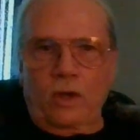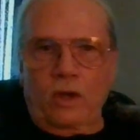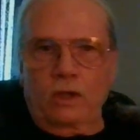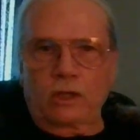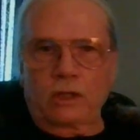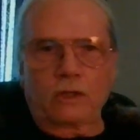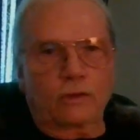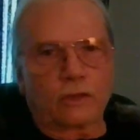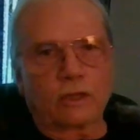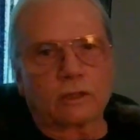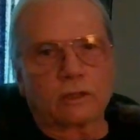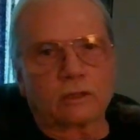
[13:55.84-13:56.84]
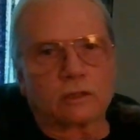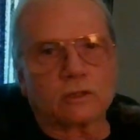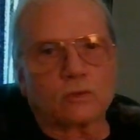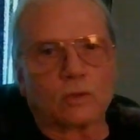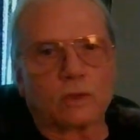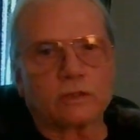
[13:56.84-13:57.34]
And do you think that
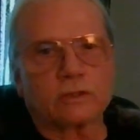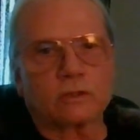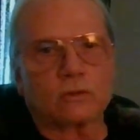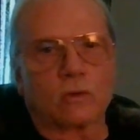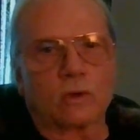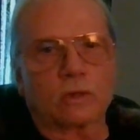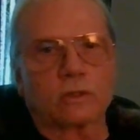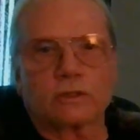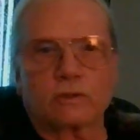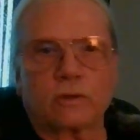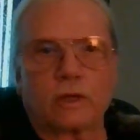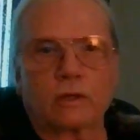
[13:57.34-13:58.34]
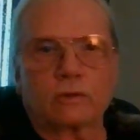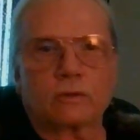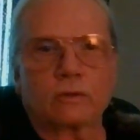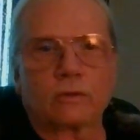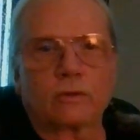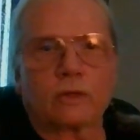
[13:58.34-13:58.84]
this wasn't orchestrated
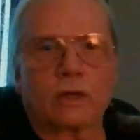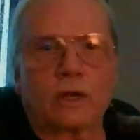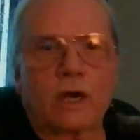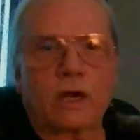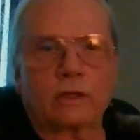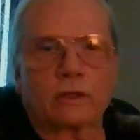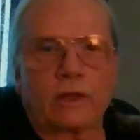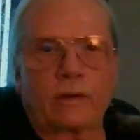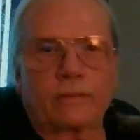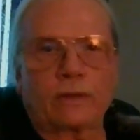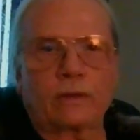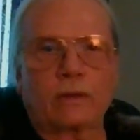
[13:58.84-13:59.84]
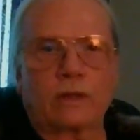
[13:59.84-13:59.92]
through the 9-11